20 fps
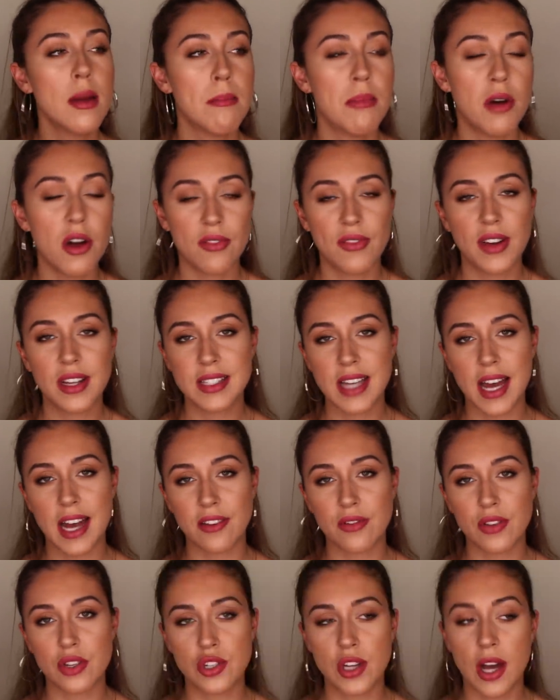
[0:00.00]
perfect out
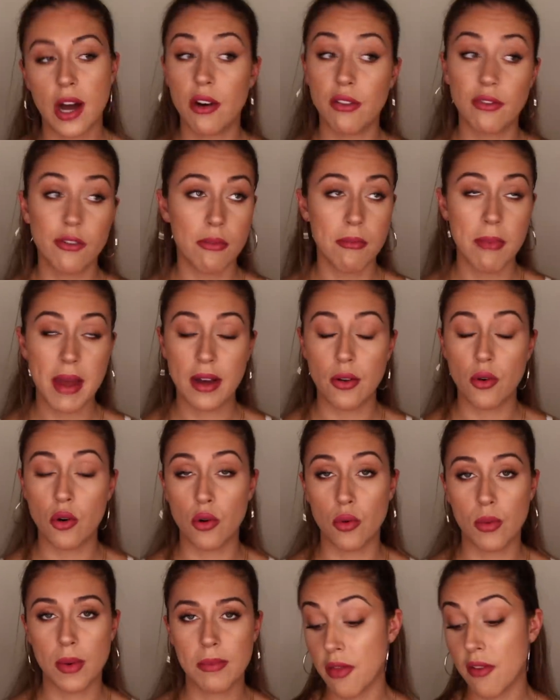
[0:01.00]
of the shower for men
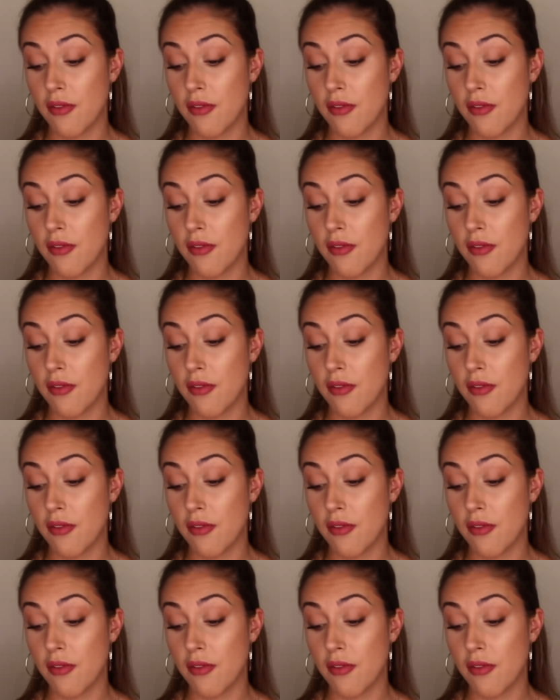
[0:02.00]
or women.